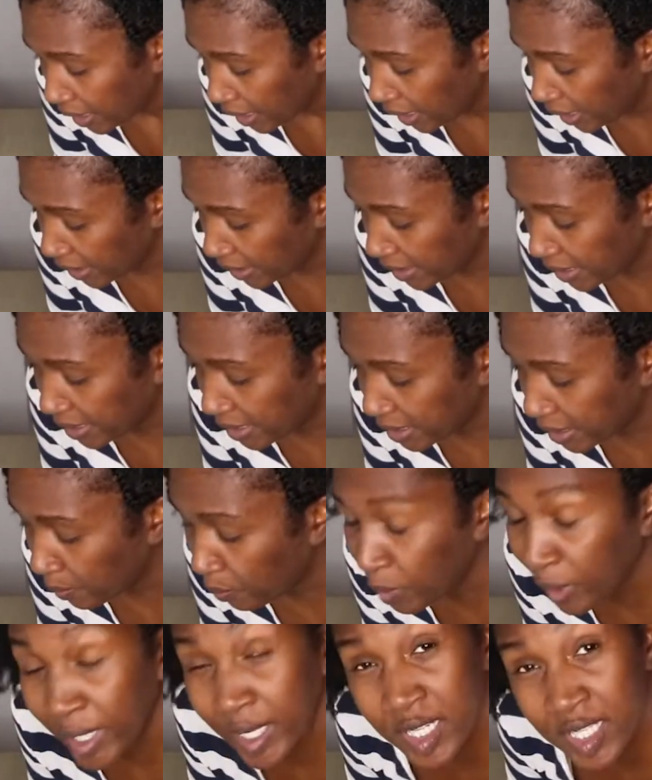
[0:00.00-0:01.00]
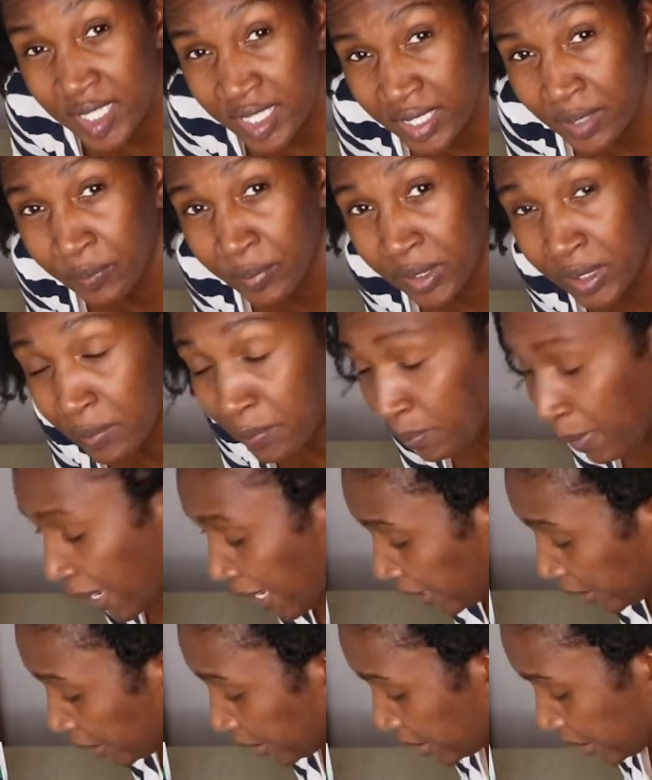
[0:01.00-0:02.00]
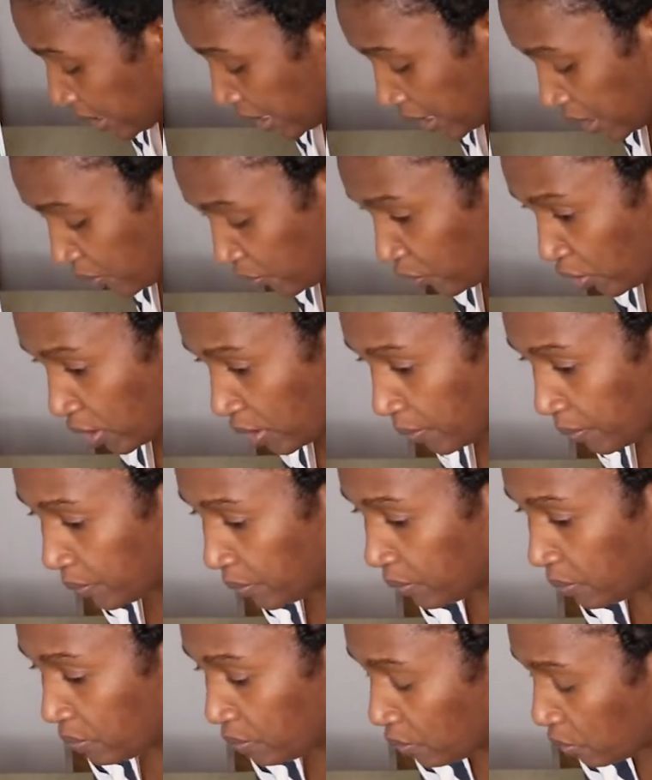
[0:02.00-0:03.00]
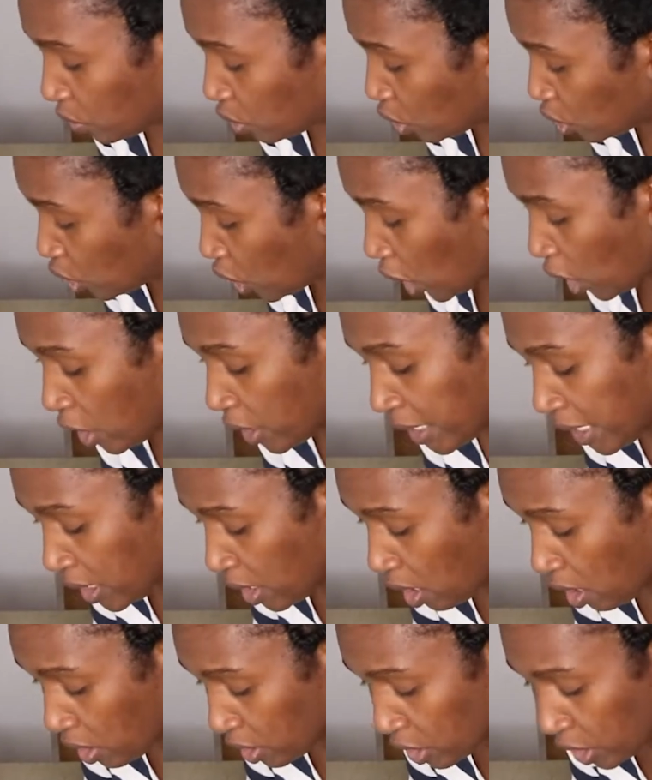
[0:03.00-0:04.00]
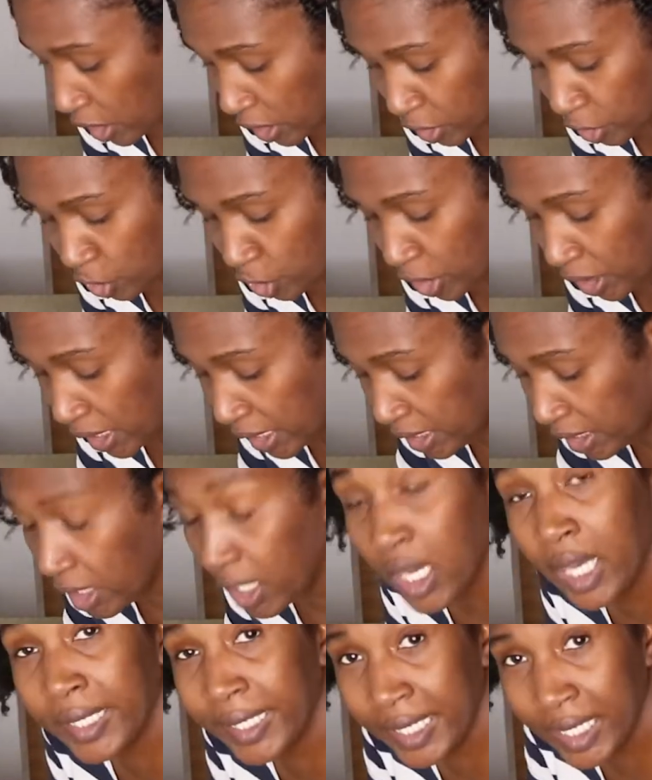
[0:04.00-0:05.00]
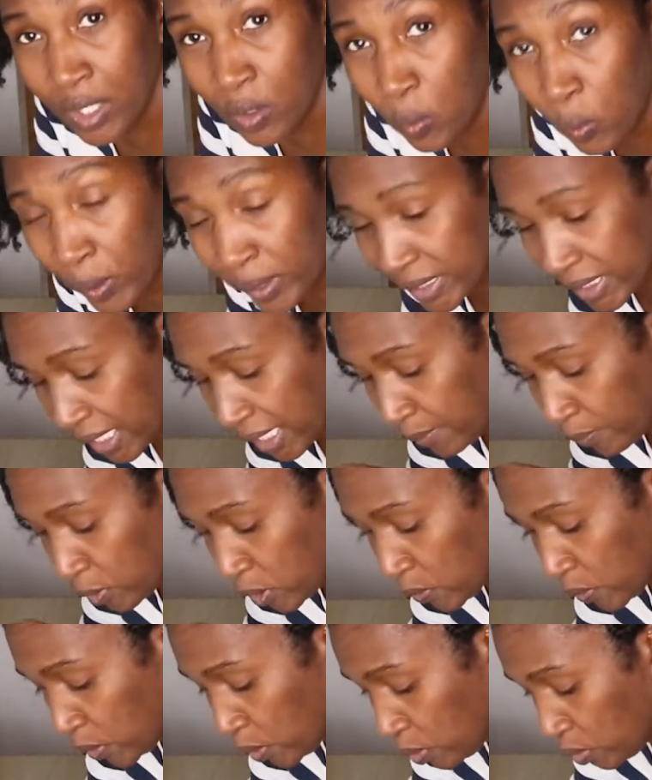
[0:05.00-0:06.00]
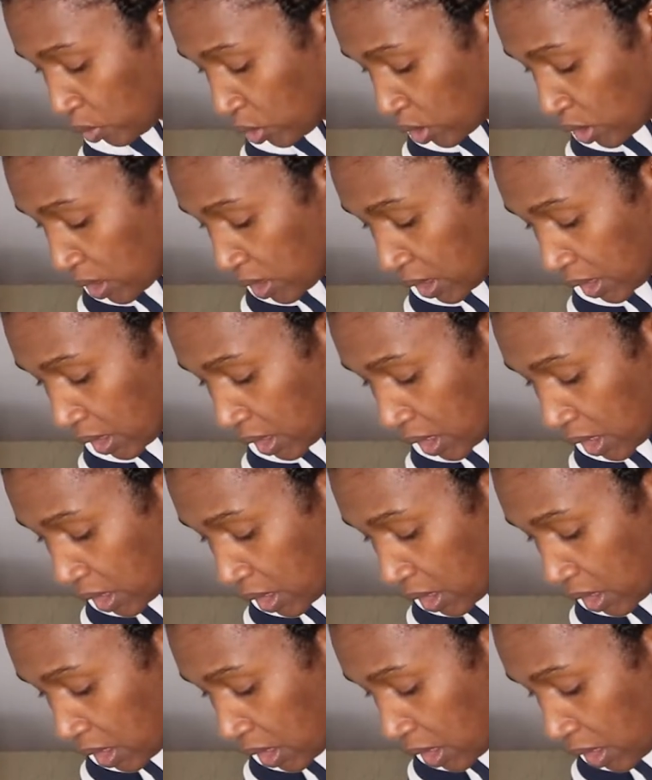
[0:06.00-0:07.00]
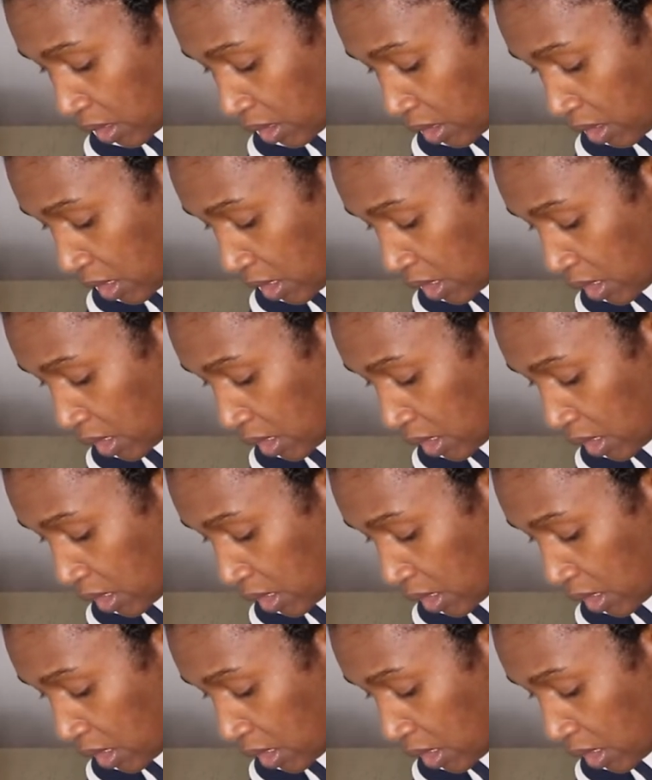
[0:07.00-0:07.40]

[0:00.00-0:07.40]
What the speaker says: The brand is Simply Balanced. That's from Target or Target. Again, 1 tablespoon. Just stick that in there.